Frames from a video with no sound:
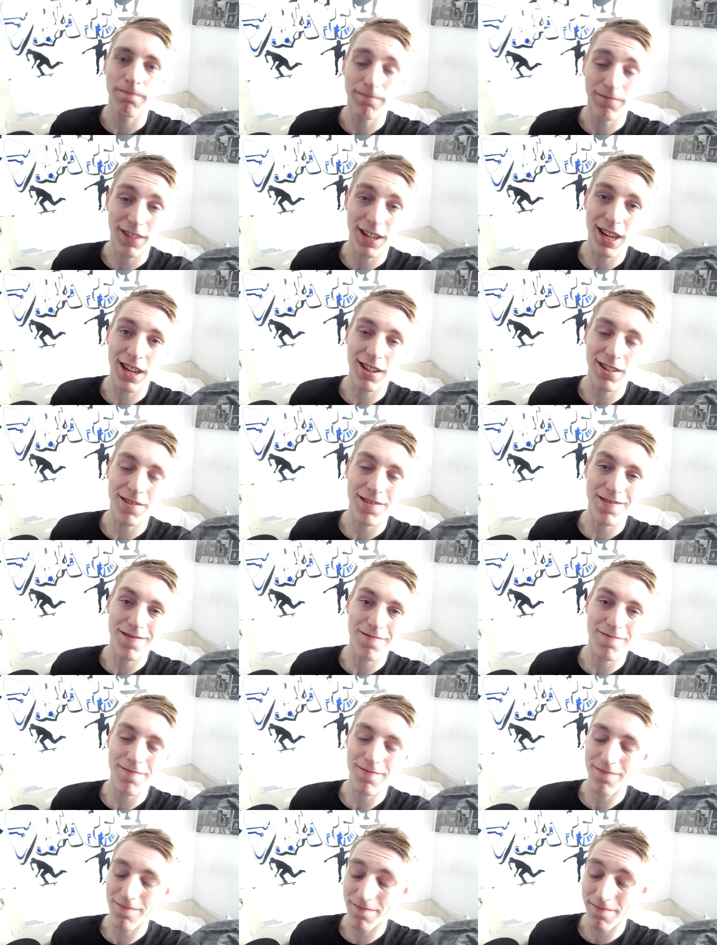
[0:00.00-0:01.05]
Yeah,
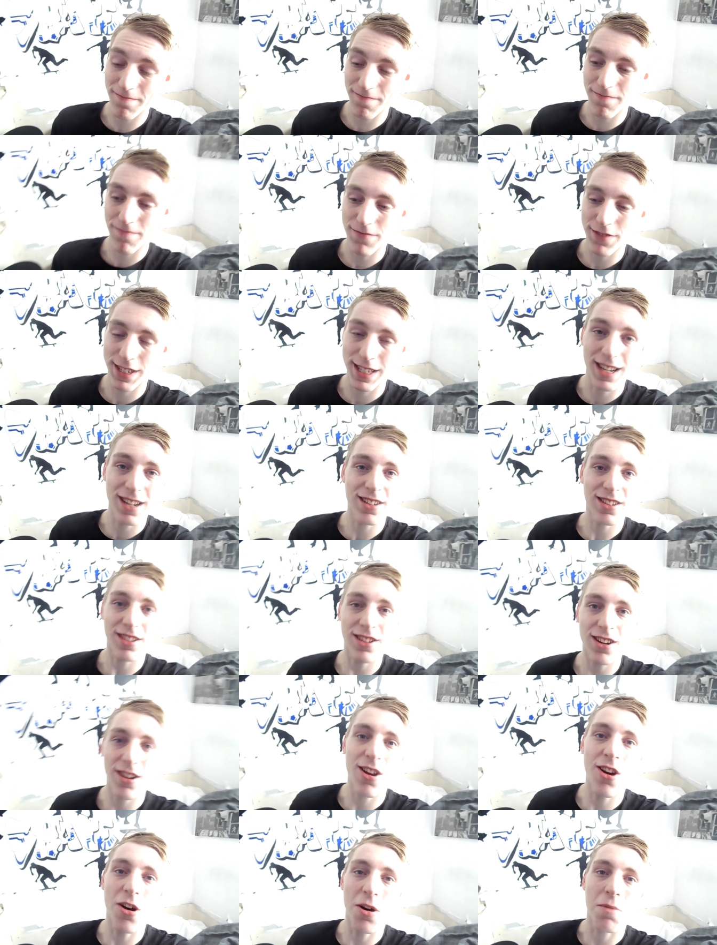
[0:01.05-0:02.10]
sucks a
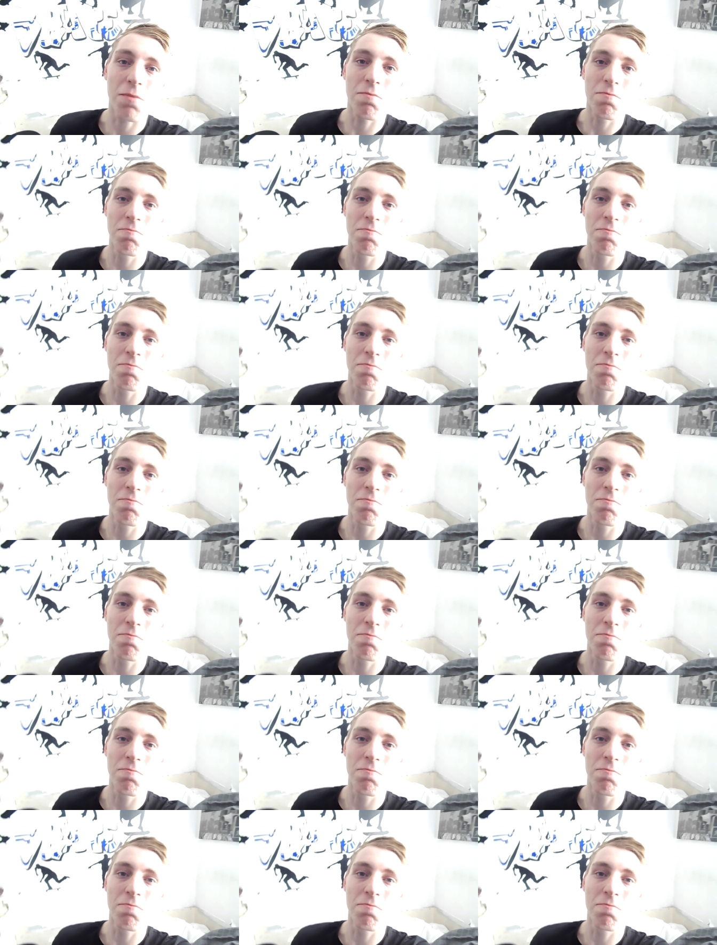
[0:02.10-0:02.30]
lot.